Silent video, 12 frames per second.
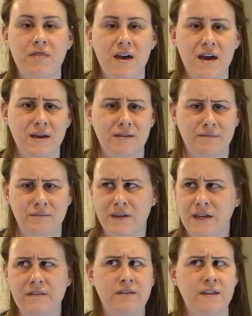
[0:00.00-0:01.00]
that
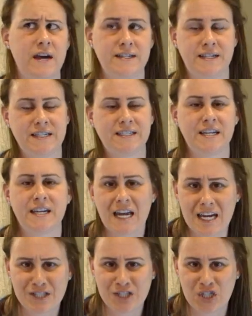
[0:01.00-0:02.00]
give it that
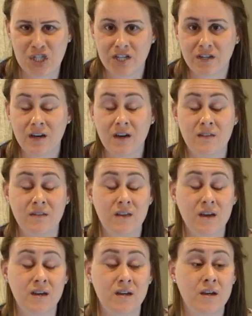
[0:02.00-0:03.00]
designation. And
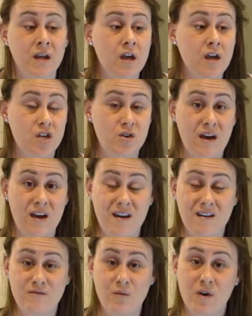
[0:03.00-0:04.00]
then you
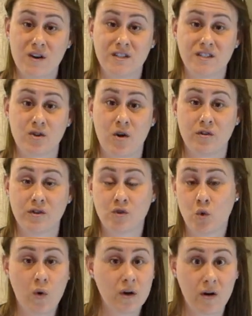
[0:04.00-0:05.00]
have what is called a
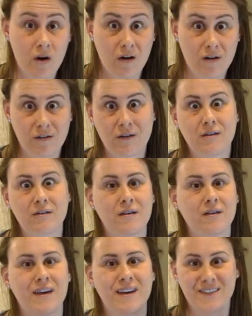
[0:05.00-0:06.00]
toy
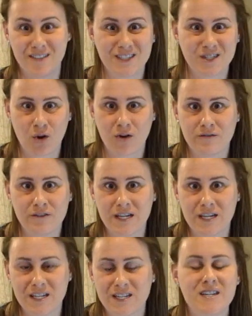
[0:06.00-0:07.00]
hauler, like this
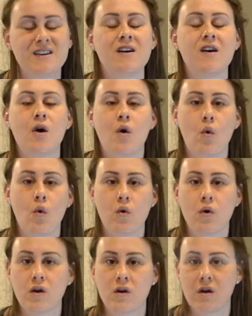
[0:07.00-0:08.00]
RV,
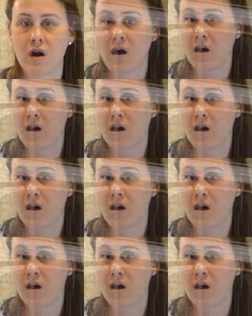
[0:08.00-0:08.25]
or